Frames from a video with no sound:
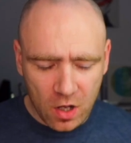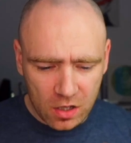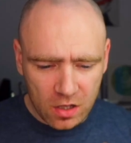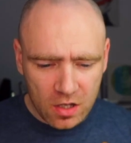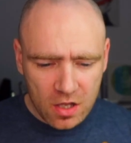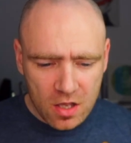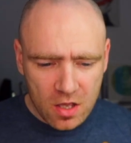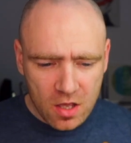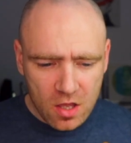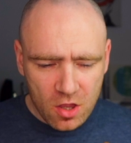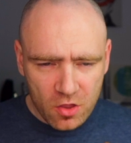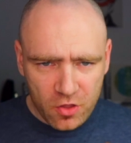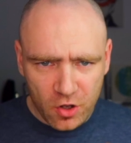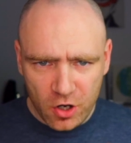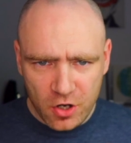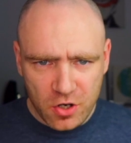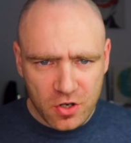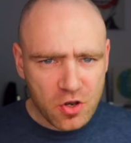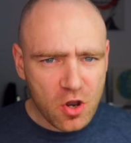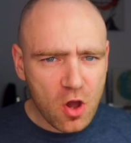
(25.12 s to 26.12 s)
Well, there
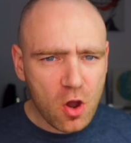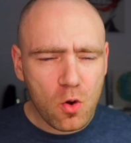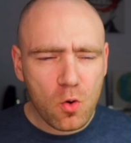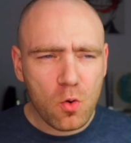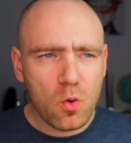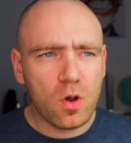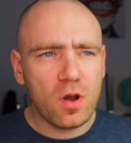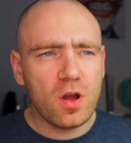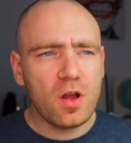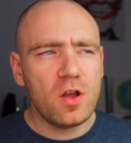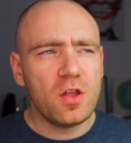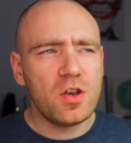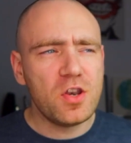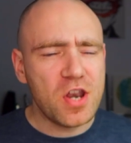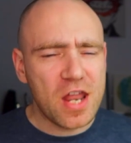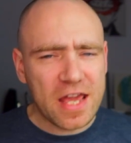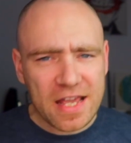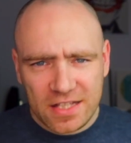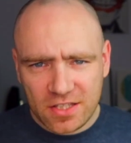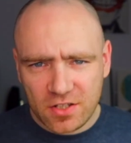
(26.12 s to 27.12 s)
are no
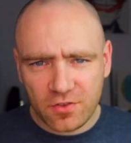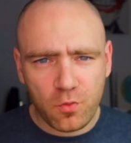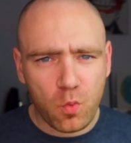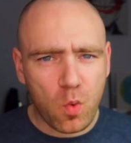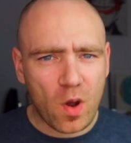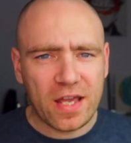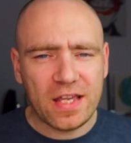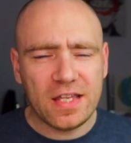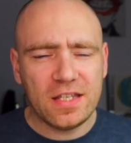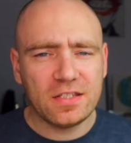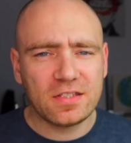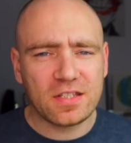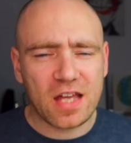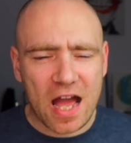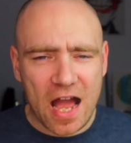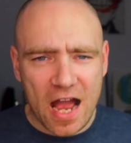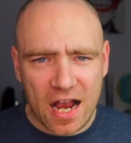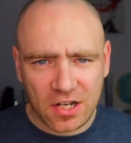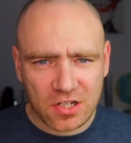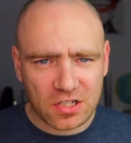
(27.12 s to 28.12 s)
native ways to
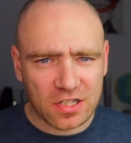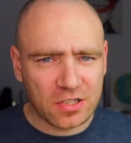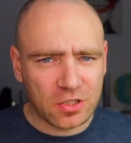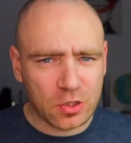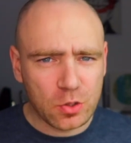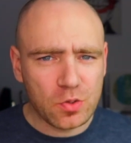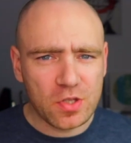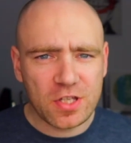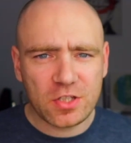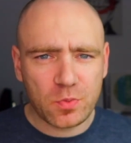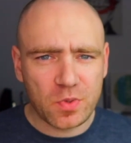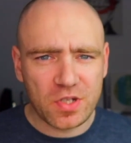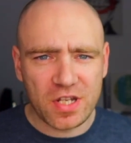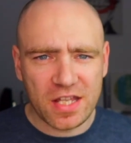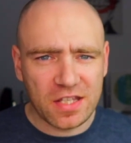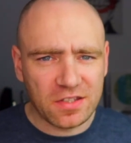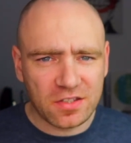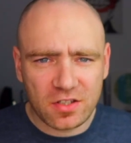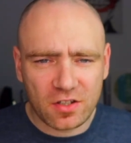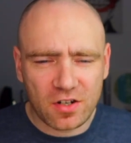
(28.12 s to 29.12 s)
actually do this with
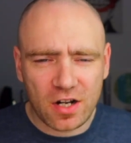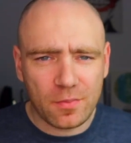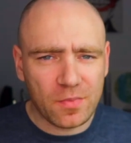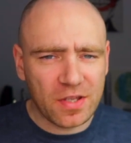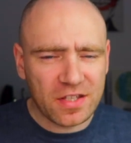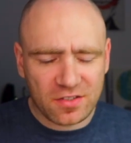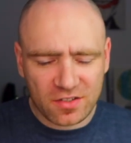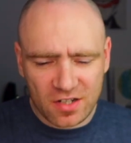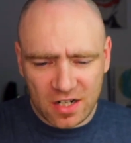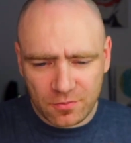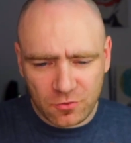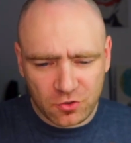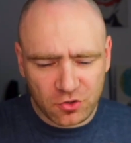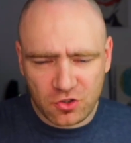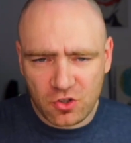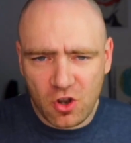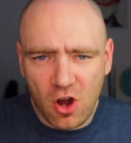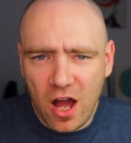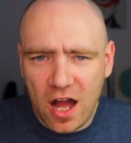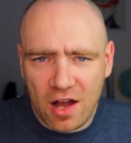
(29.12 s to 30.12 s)
Instagram. Instagram does
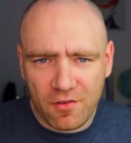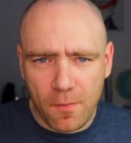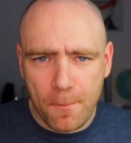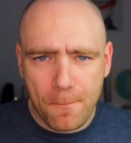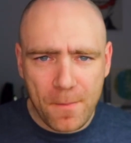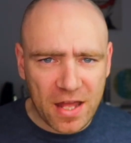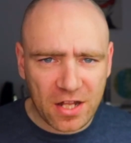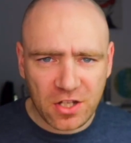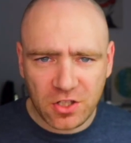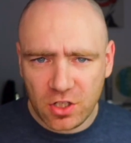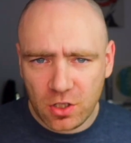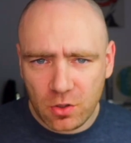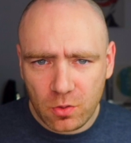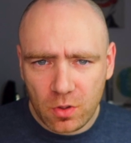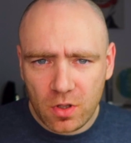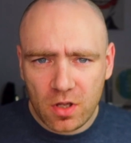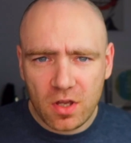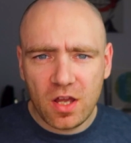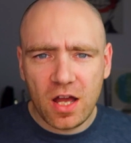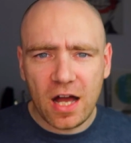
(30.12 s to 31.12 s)
not have a
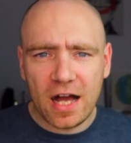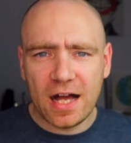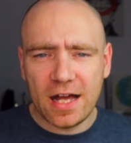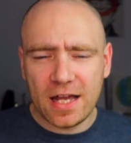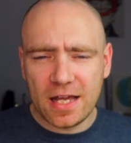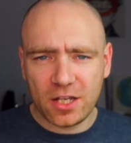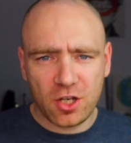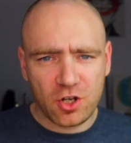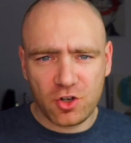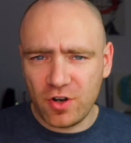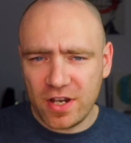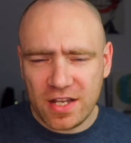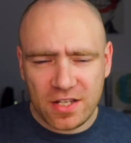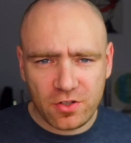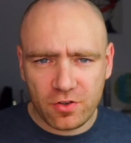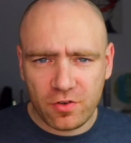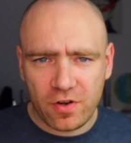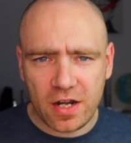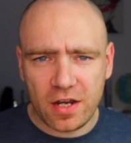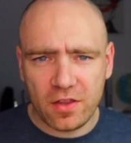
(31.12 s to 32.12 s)
menu
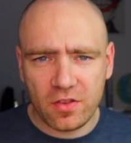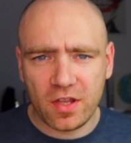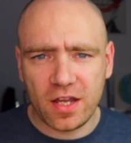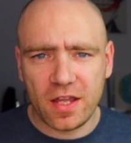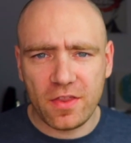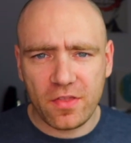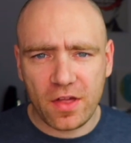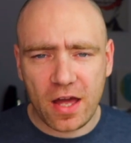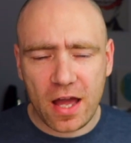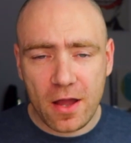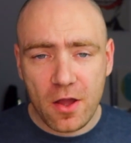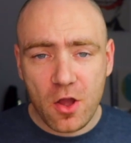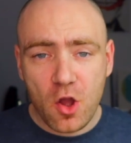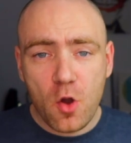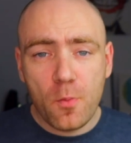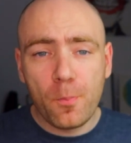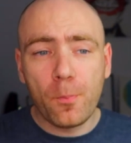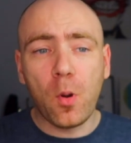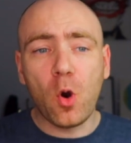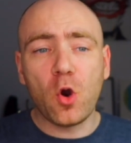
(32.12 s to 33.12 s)
creator or anything like that,
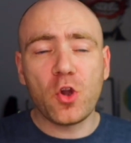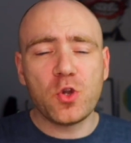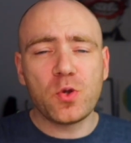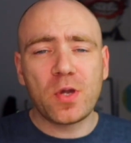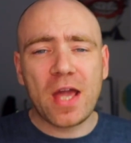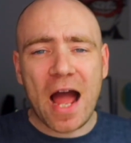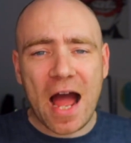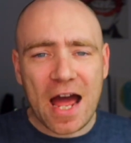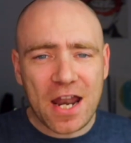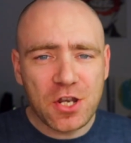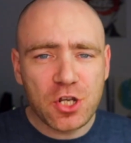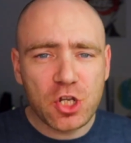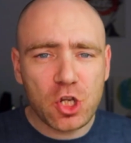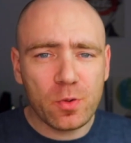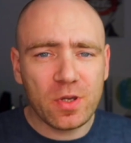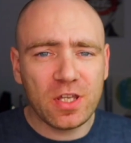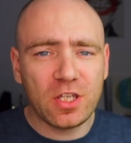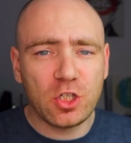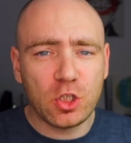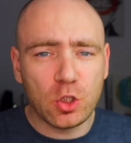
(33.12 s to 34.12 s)
but you can
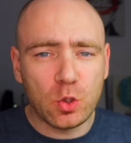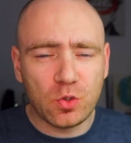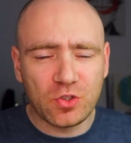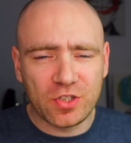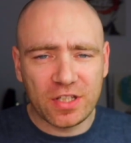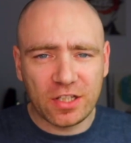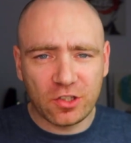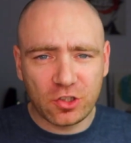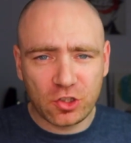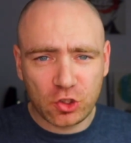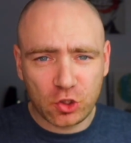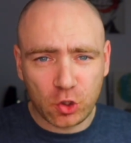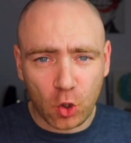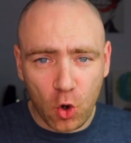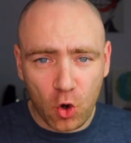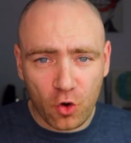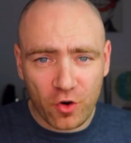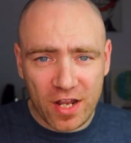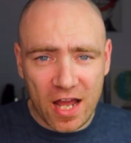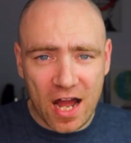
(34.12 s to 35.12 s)
do it using
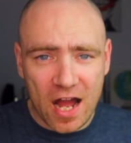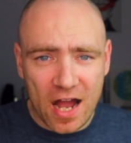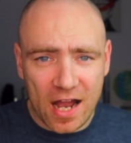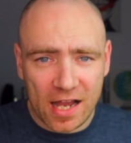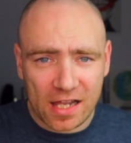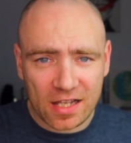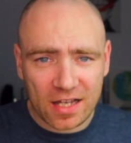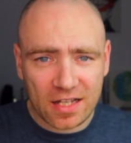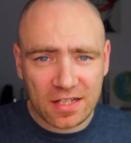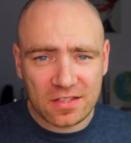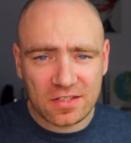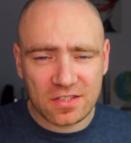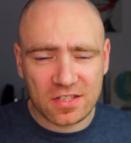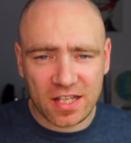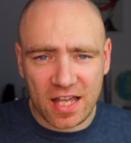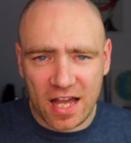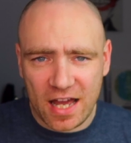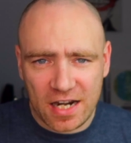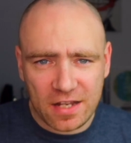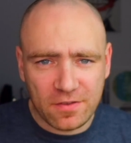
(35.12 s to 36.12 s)
story highlights to
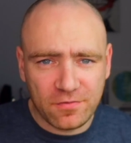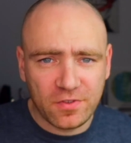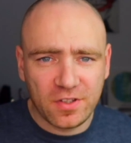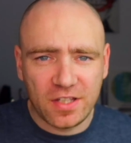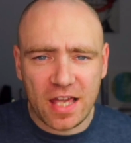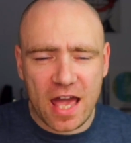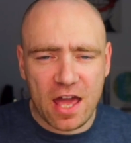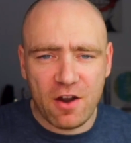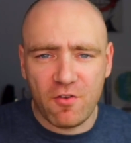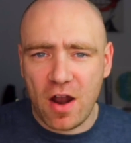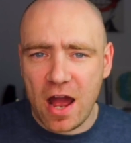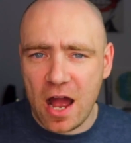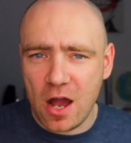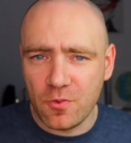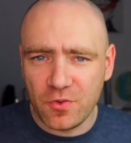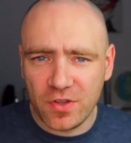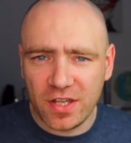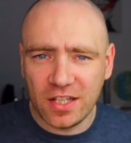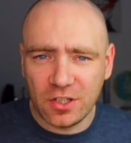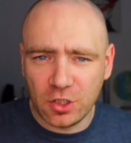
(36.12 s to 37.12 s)
kind of get
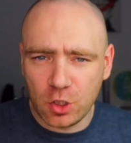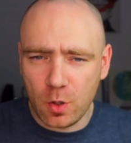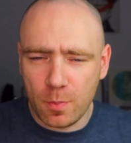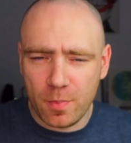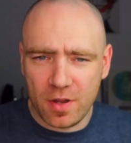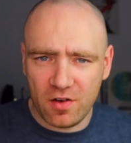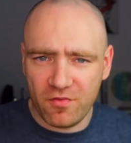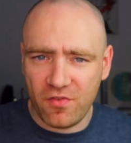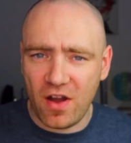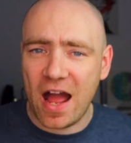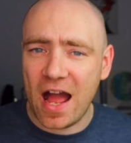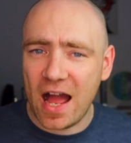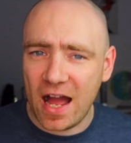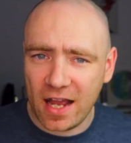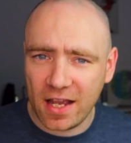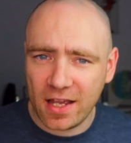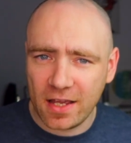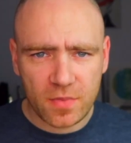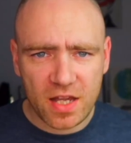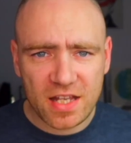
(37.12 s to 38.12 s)
around it and do a bit of a
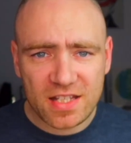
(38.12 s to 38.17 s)
hack.